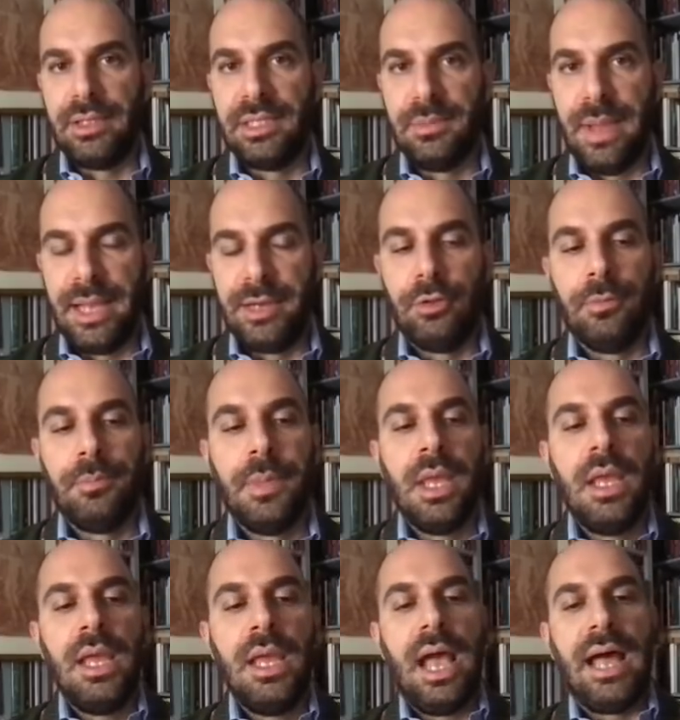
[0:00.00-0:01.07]
this medal,
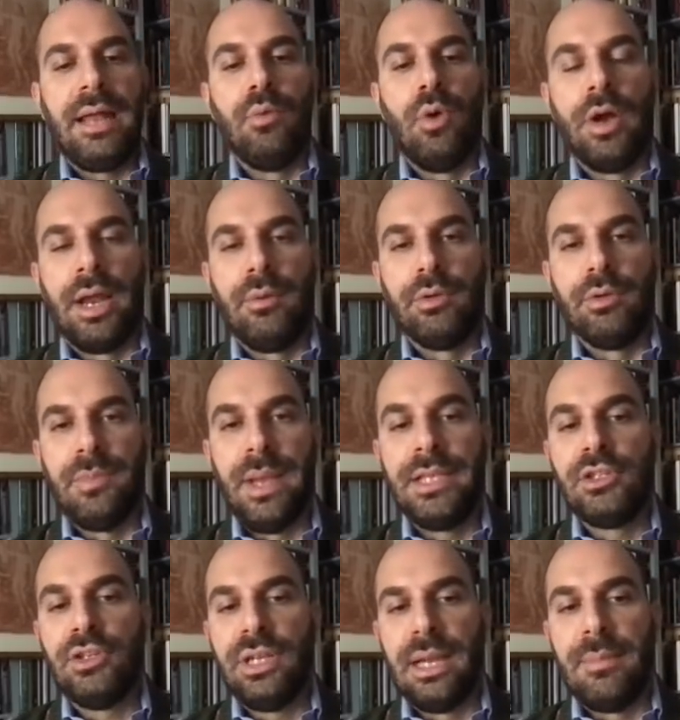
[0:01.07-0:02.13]
and what I was
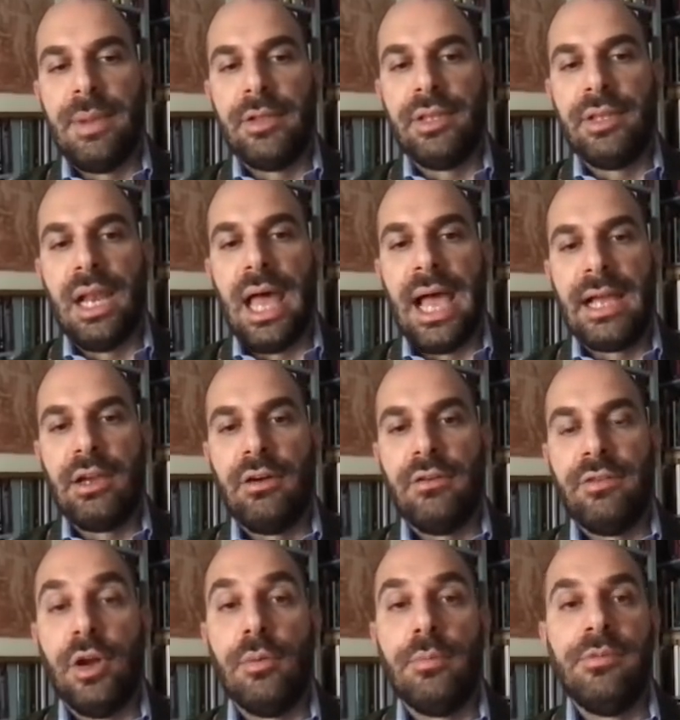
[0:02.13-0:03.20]
mentioning about the lack
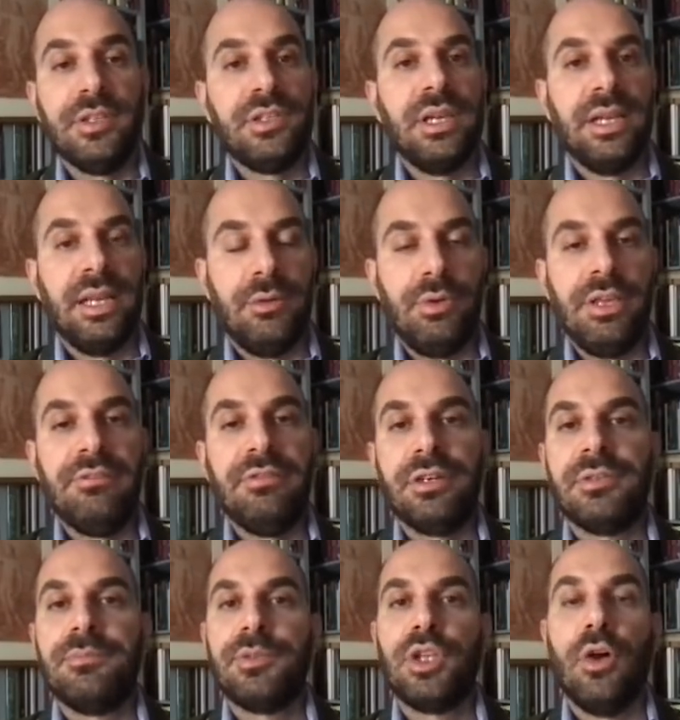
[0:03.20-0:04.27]
of an obverse and a
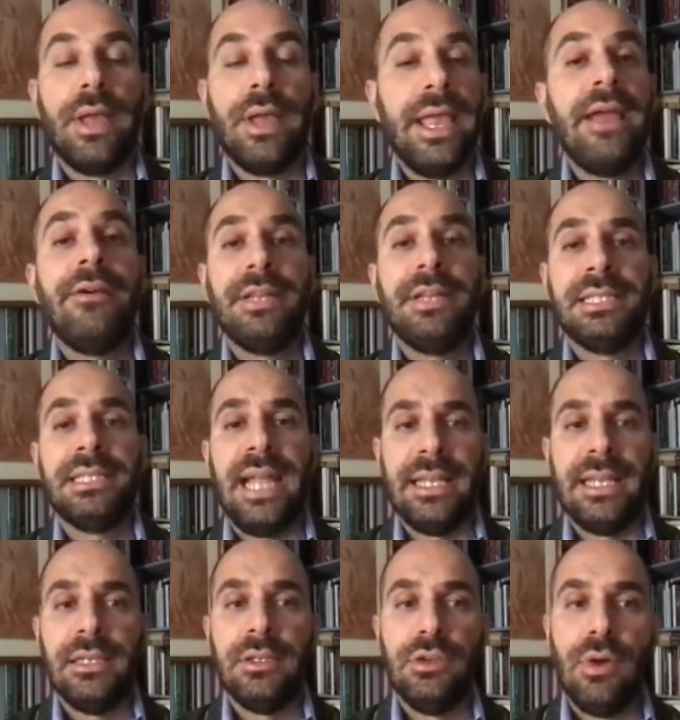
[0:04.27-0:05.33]
reverse. So here
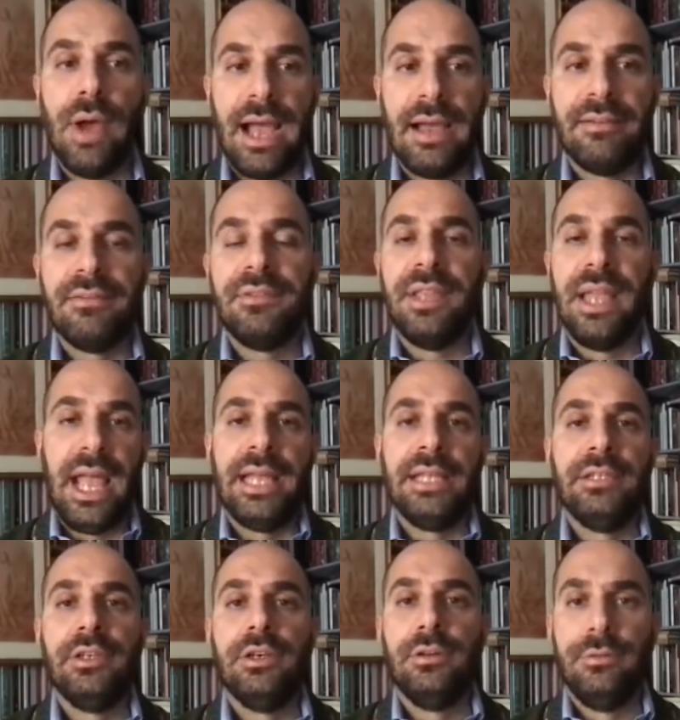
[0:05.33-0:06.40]
instead, you have the
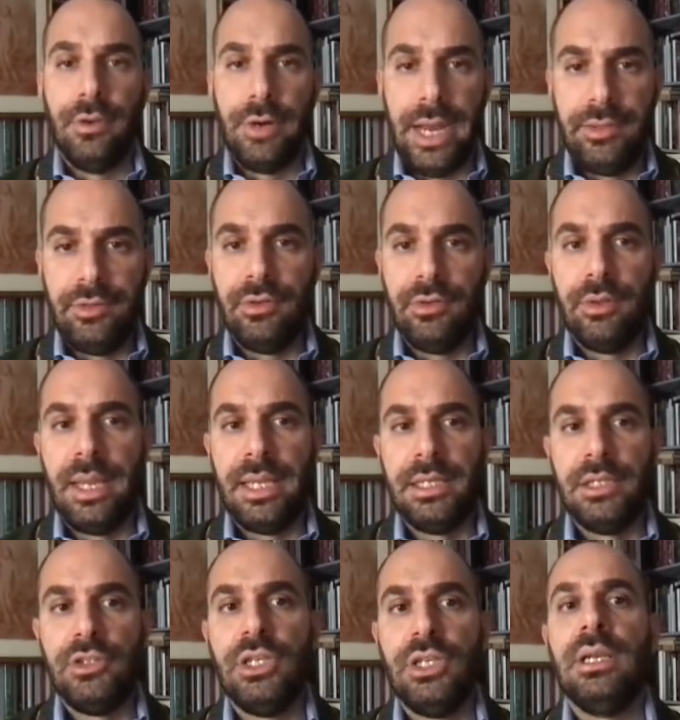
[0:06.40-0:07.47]
head of Lorenzo de
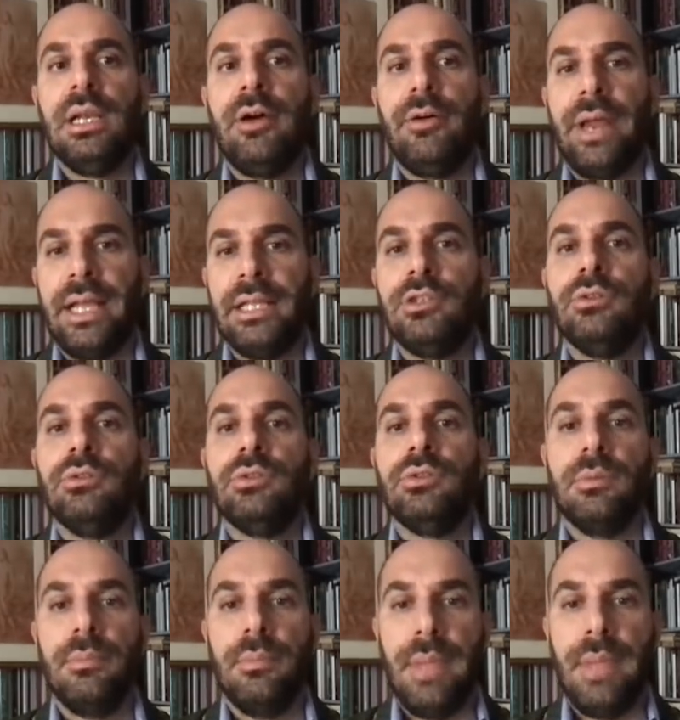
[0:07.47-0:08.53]
Medici,
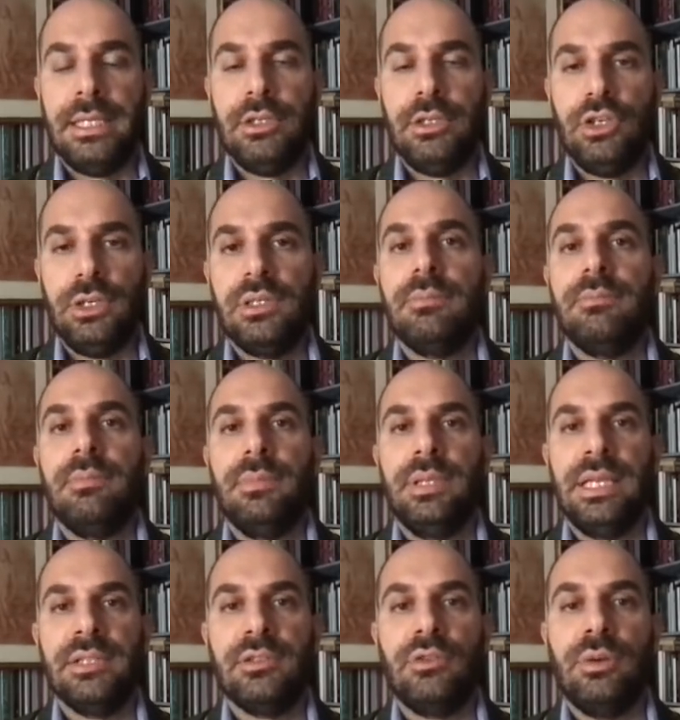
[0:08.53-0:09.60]
Laurentius Medicis,
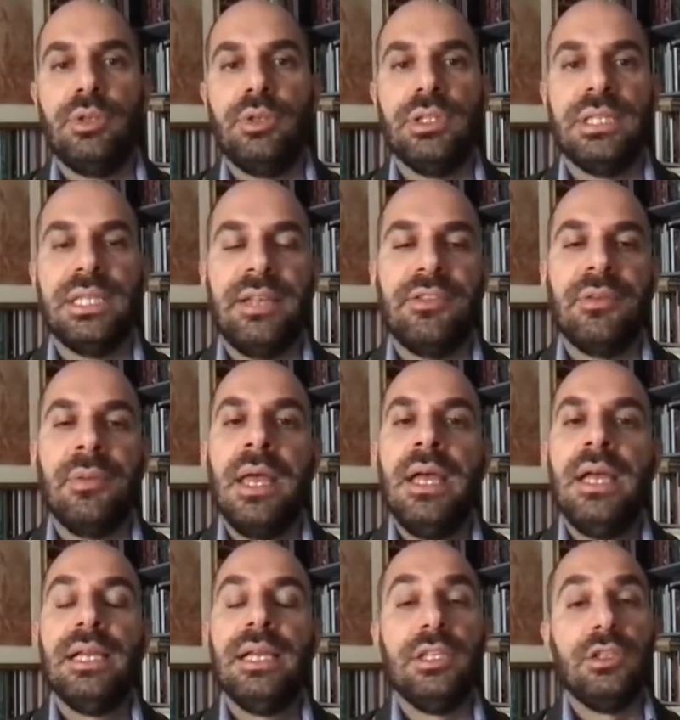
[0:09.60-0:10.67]
the inscription says.
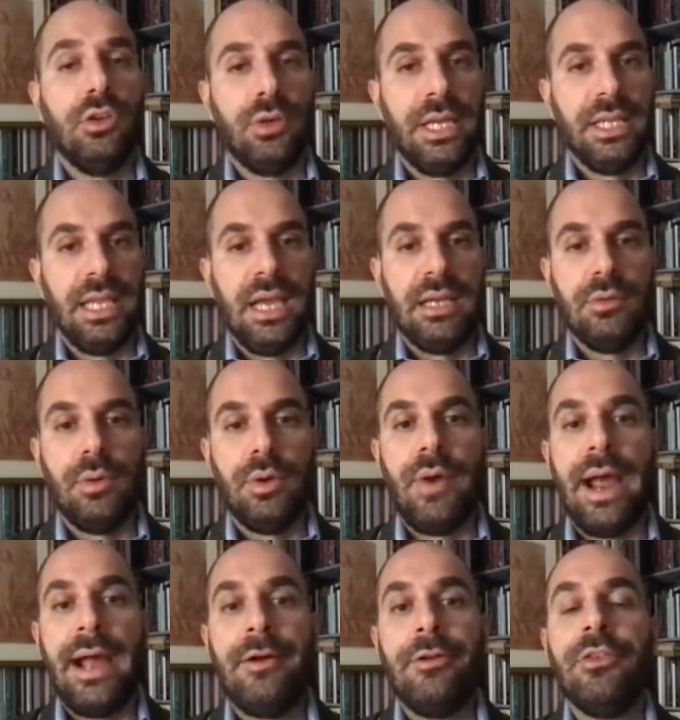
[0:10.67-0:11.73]
He's looking the other way
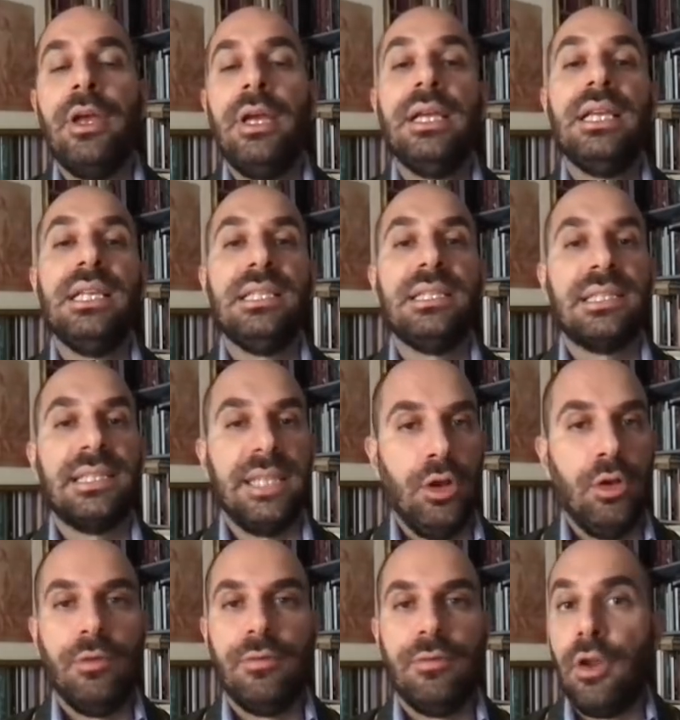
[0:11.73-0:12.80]
around. He's
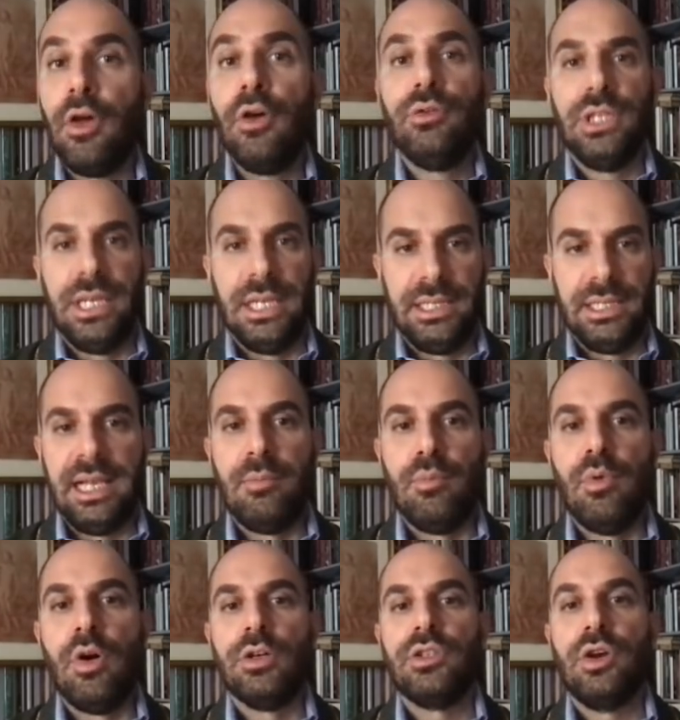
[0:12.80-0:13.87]
still floating
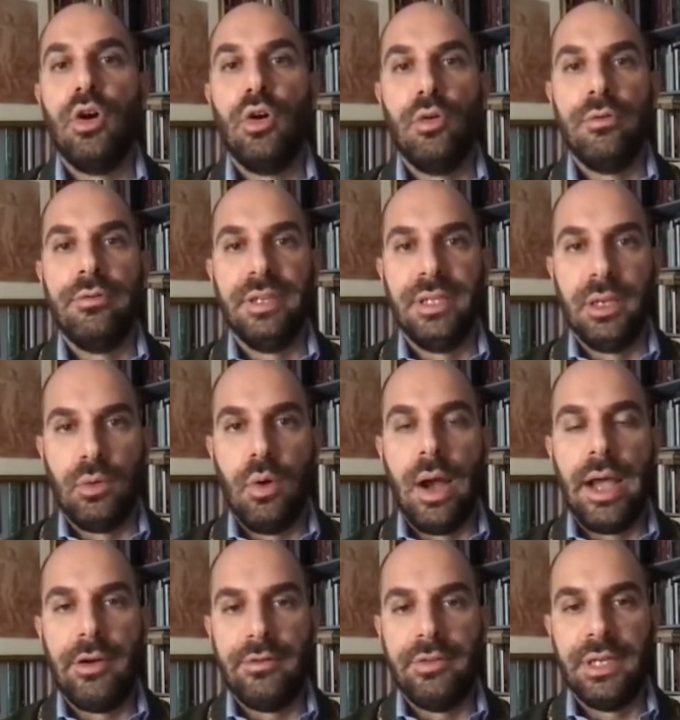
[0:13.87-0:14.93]
somewhat over the
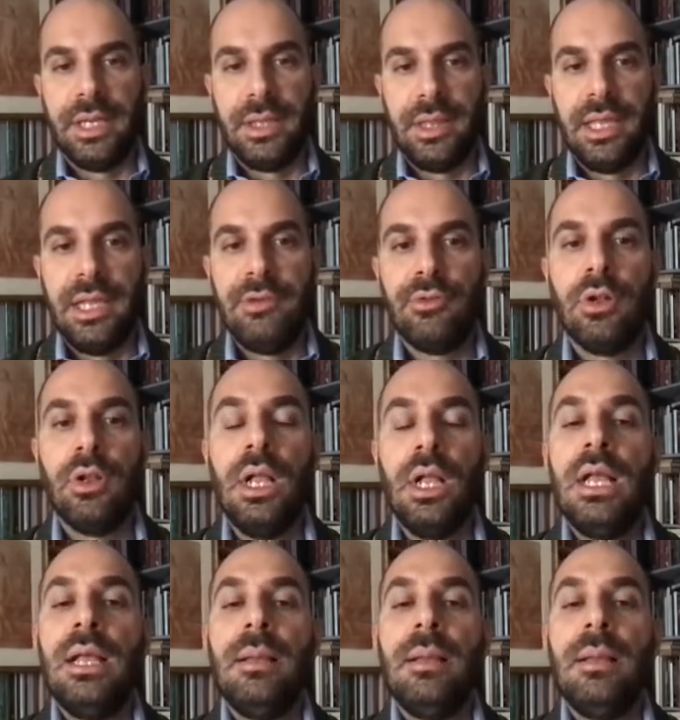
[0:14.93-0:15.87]
choir of the cathedral.